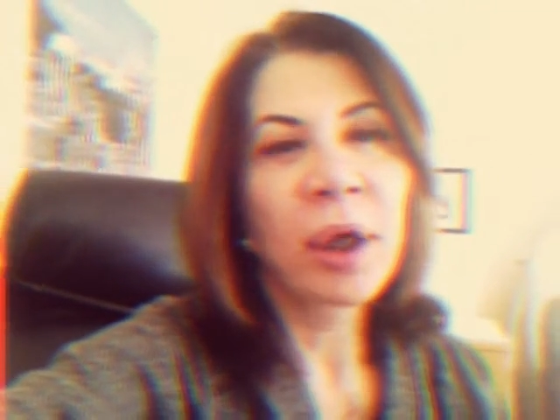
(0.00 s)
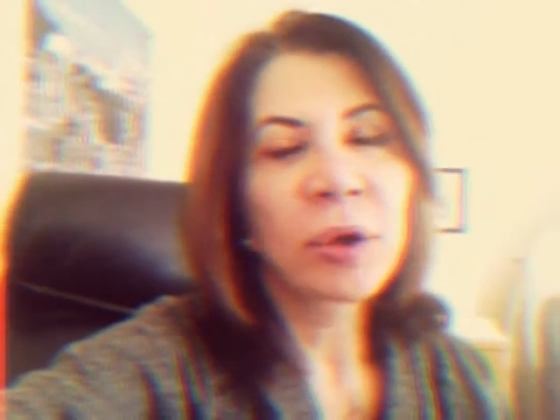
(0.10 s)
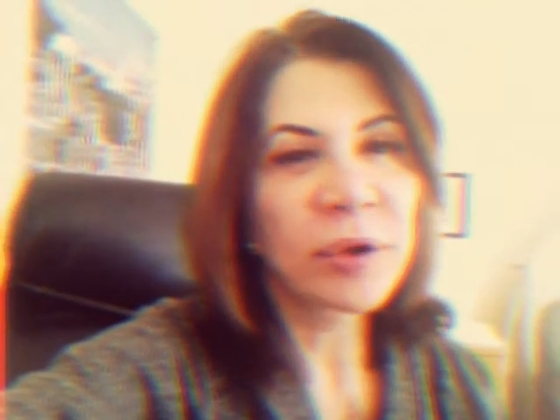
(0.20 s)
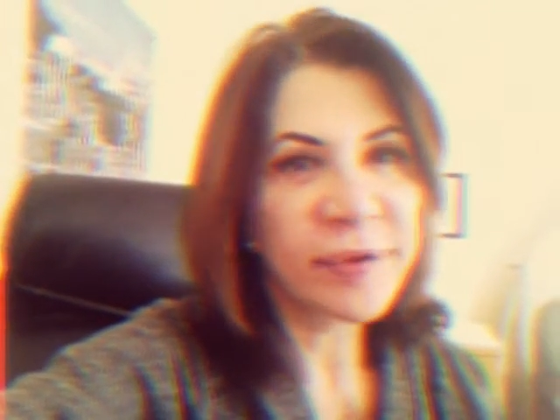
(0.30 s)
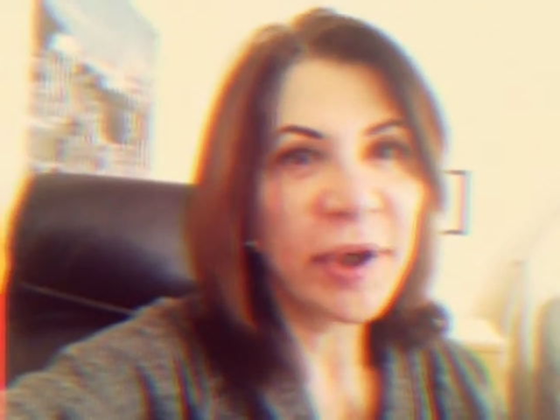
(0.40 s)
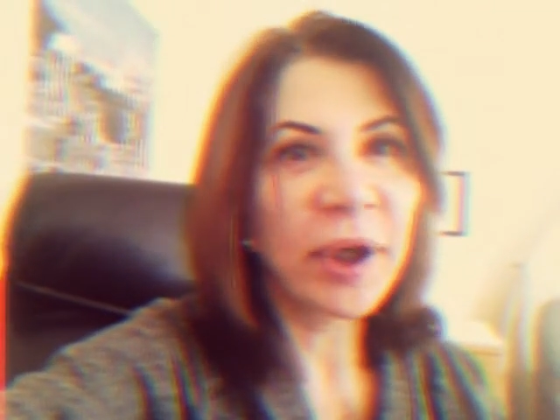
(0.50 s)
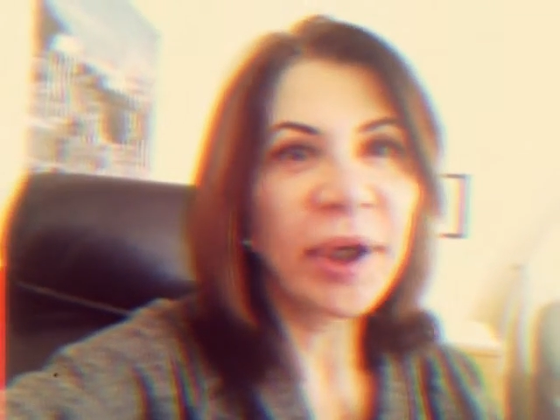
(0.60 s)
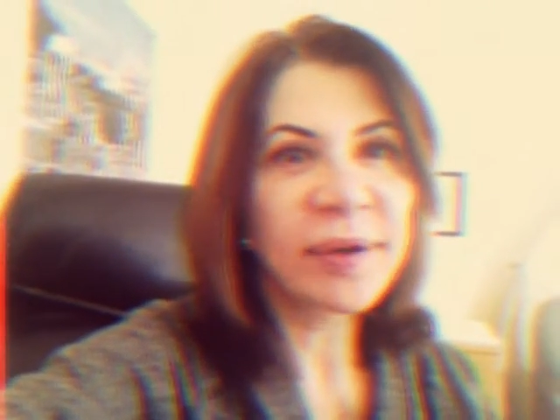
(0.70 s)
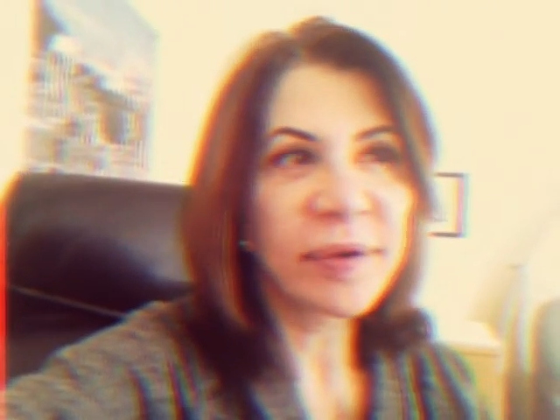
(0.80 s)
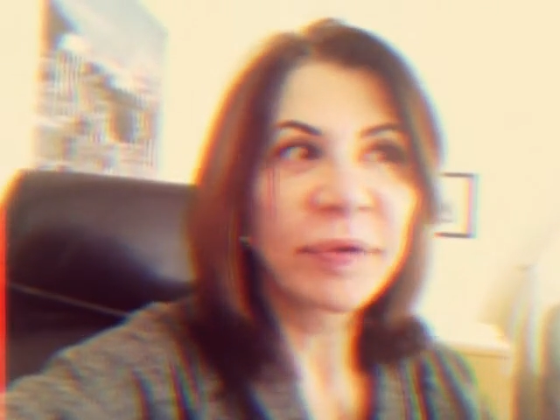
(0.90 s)
Coursera
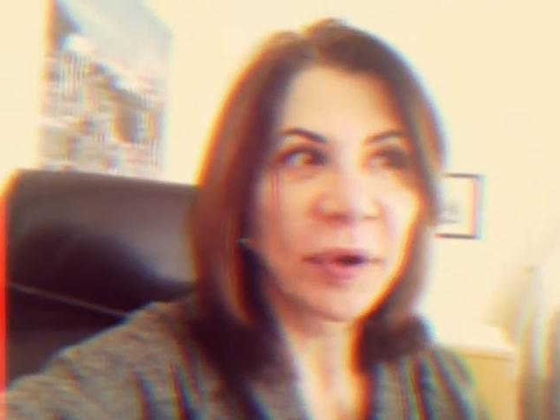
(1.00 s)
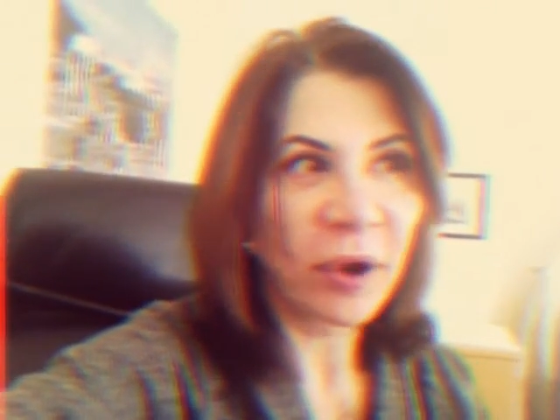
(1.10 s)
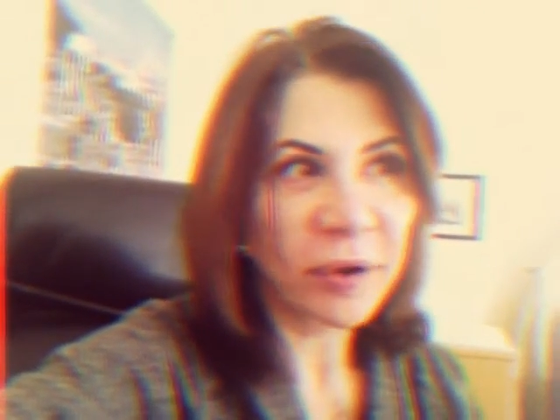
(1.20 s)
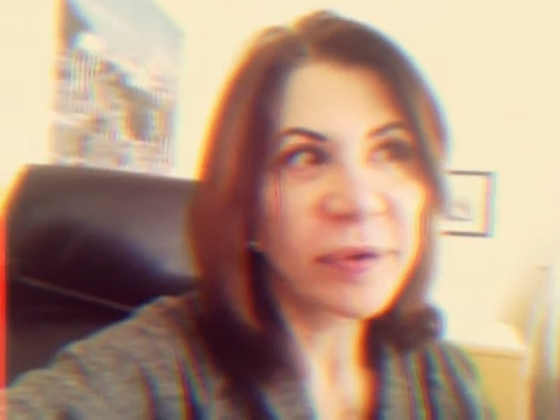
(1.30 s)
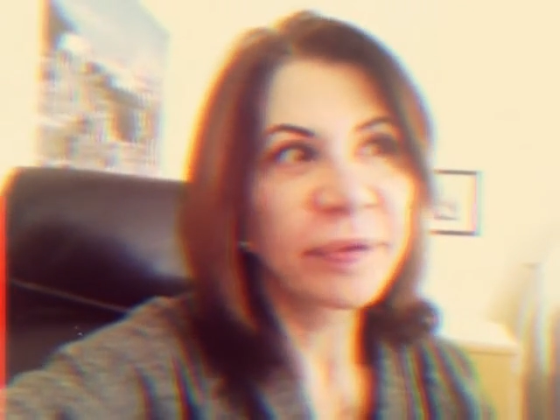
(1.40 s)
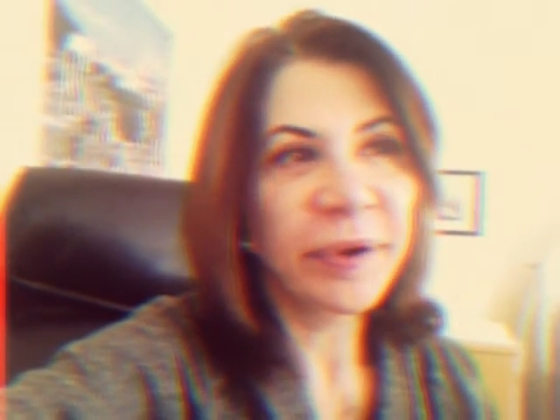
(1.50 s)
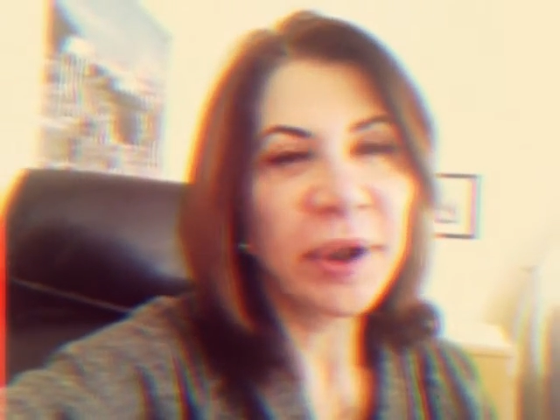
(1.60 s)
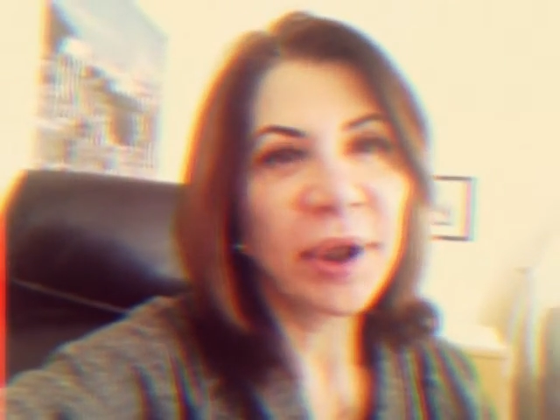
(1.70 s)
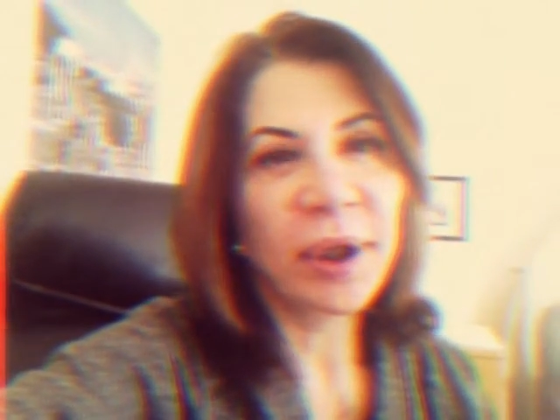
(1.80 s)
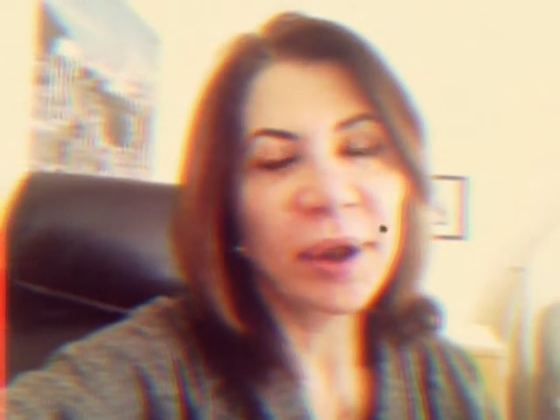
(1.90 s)
is a philosophy,
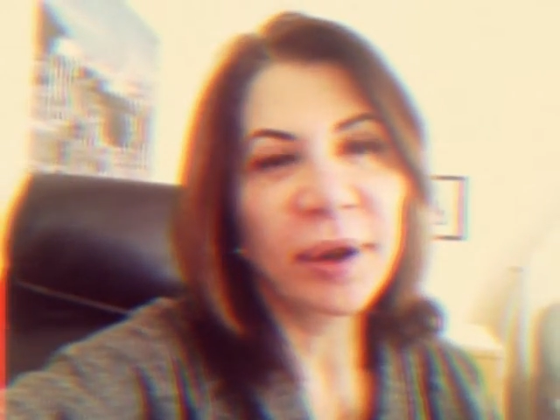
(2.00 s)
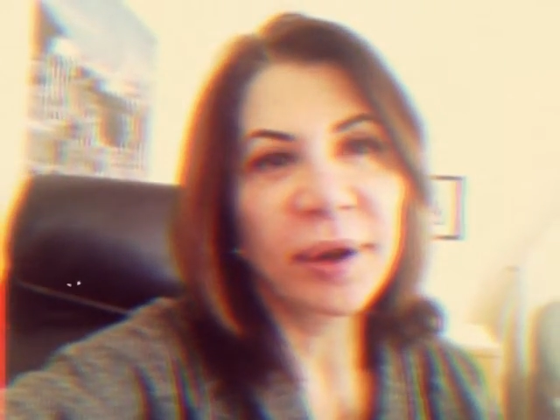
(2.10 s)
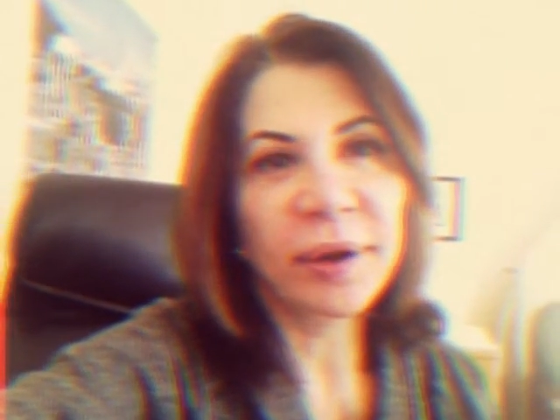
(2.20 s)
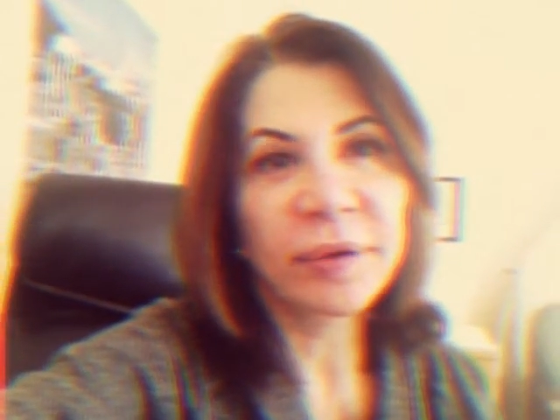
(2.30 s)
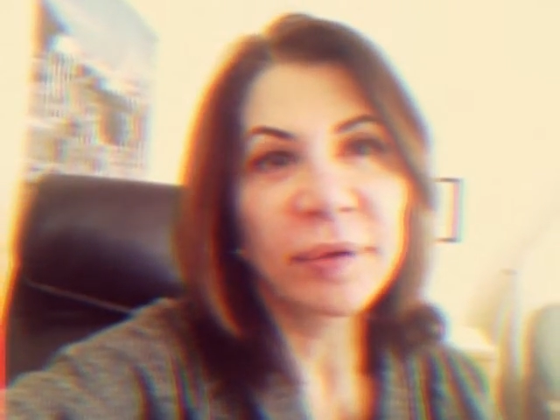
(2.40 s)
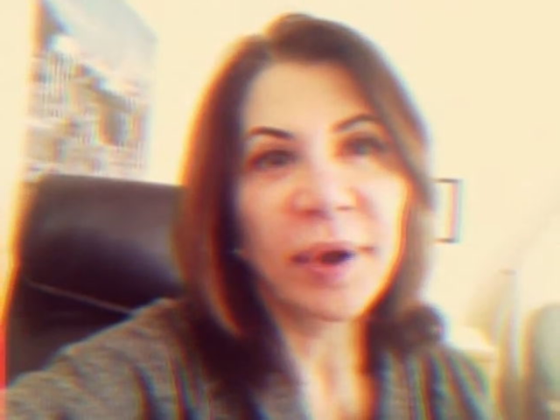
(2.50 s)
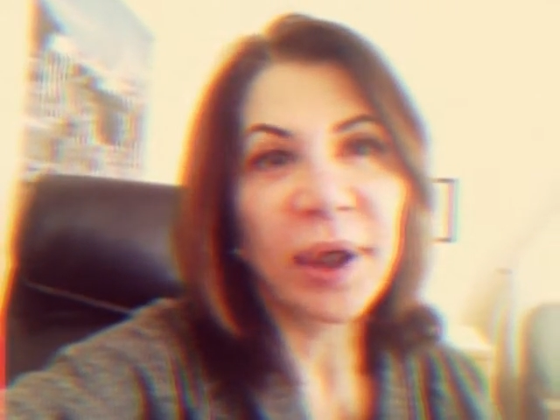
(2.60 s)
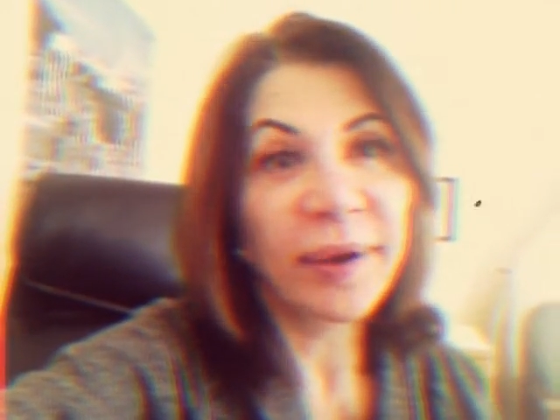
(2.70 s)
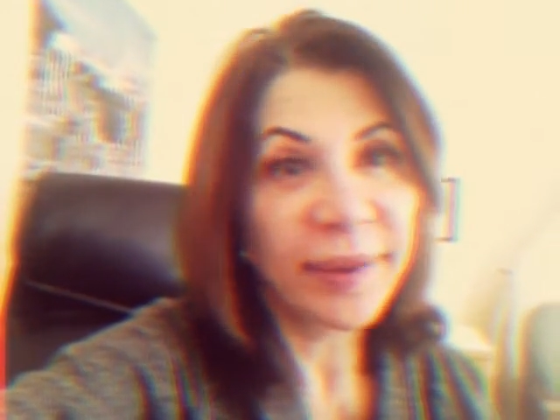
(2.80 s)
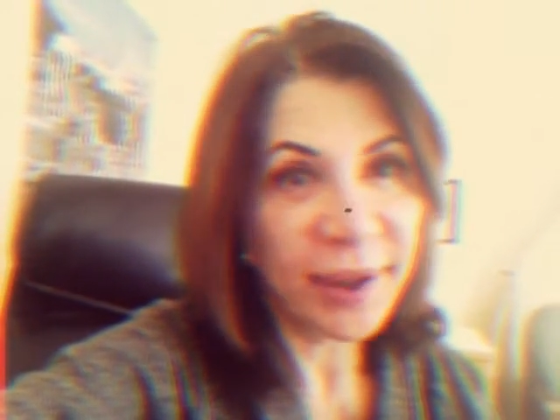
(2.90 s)
and
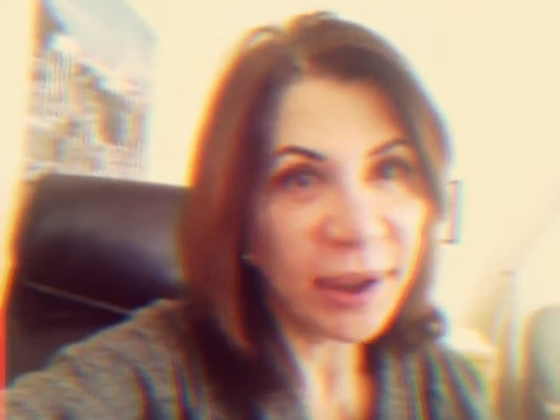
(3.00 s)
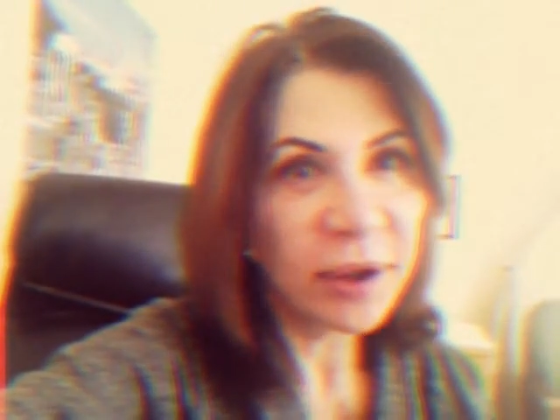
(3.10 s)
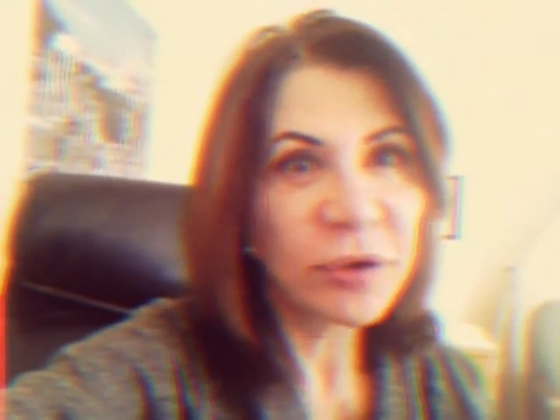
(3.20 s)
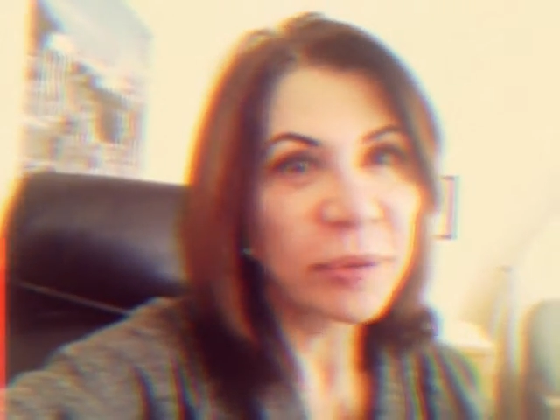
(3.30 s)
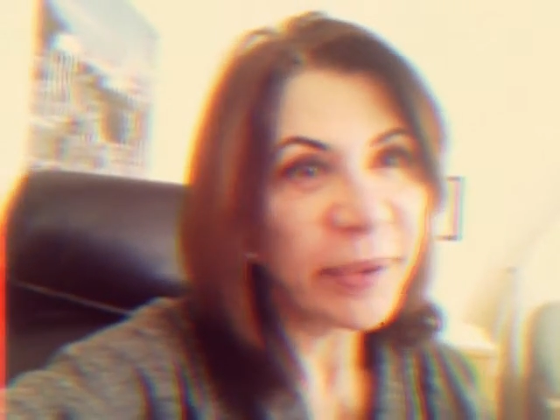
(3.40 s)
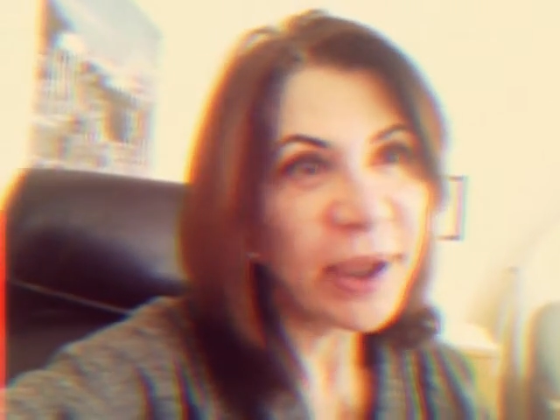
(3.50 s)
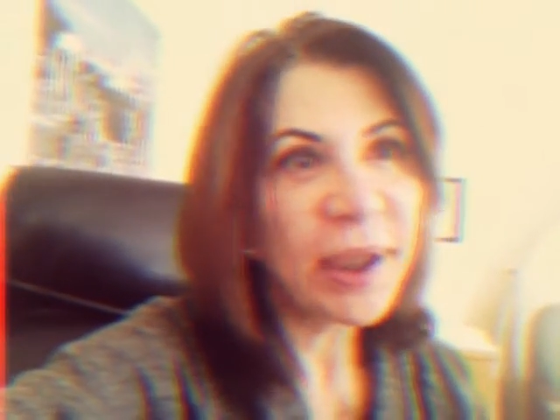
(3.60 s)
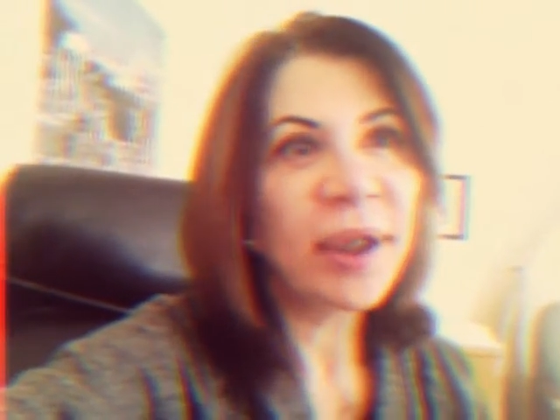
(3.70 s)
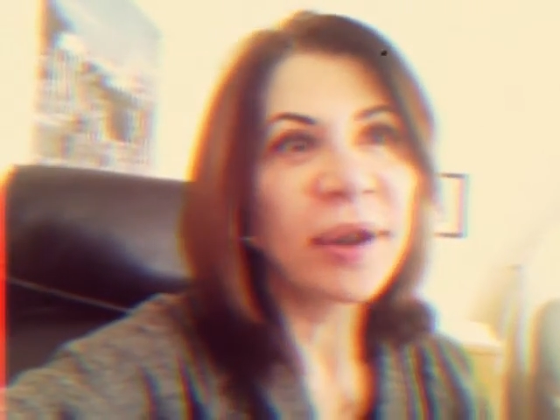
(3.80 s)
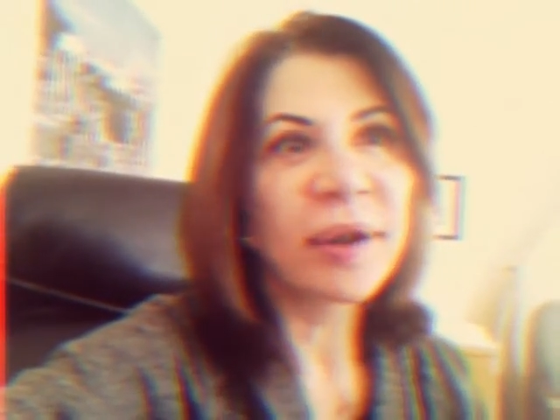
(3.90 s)
I think to
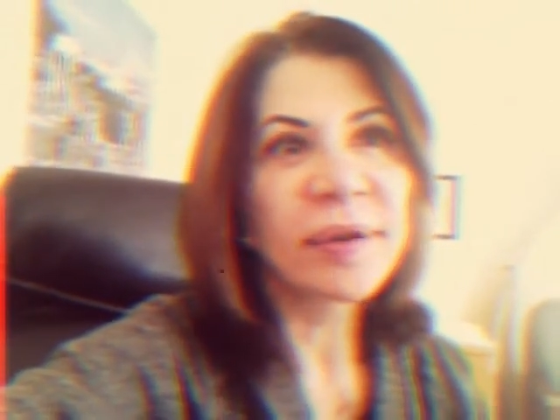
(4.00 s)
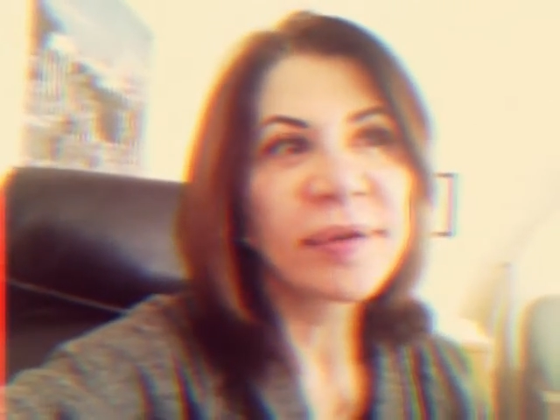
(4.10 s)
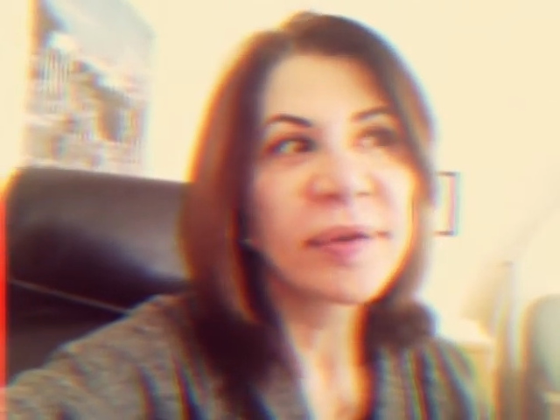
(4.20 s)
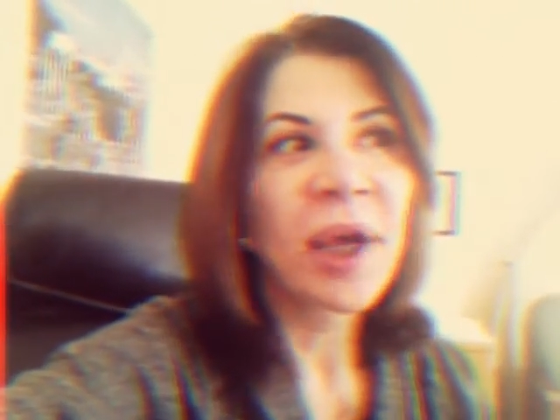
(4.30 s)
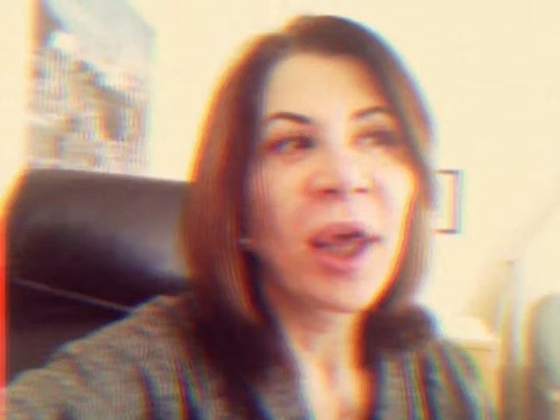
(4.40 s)
me is